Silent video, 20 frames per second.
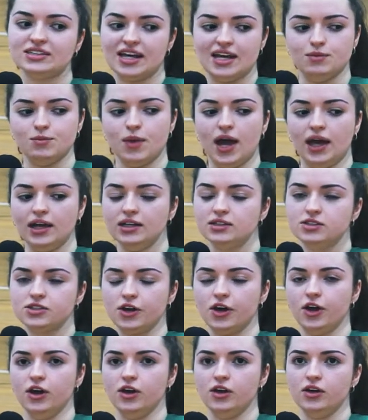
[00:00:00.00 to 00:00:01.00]
teammates,
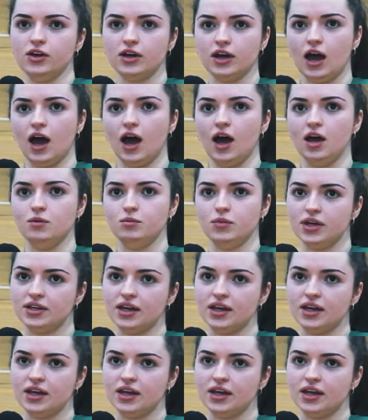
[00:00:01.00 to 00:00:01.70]
So um,